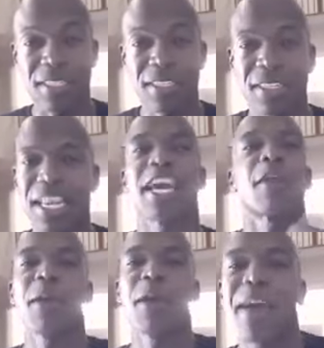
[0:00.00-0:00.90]
now you got to
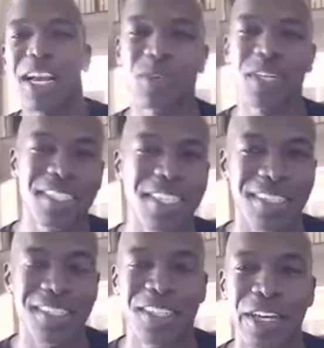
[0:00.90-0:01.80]
pay back
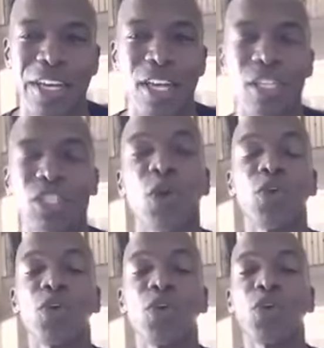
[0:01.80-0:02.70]
26.
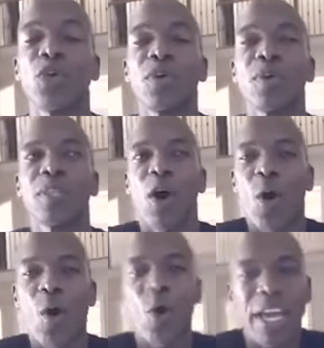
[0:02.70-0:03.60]
So the
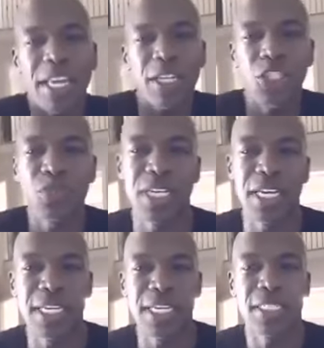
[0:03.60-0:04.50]
whole industry
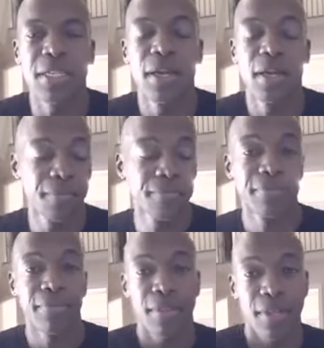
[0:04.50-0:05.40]
is
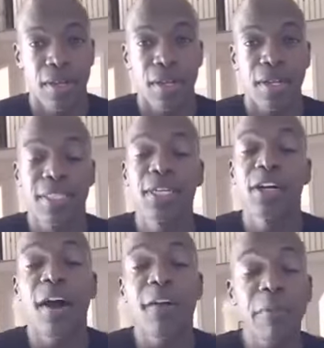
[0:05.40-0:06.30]
the
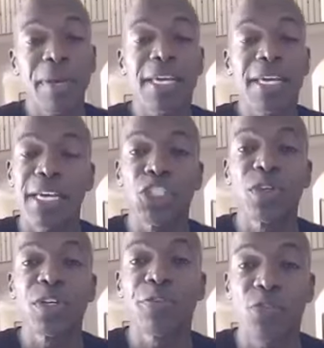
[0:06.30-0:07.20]
government kicks you
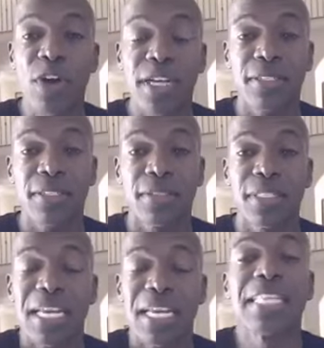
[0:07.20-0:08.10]
in the front
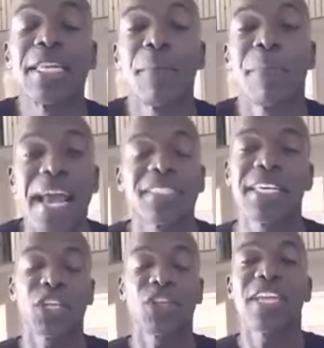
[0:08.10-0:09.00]
and then the banks
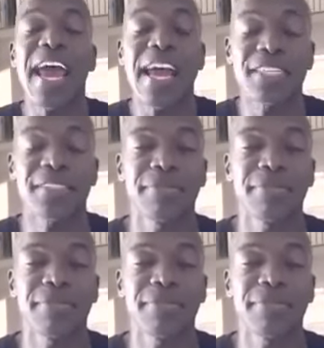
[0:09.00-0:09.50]
kick you in the ass.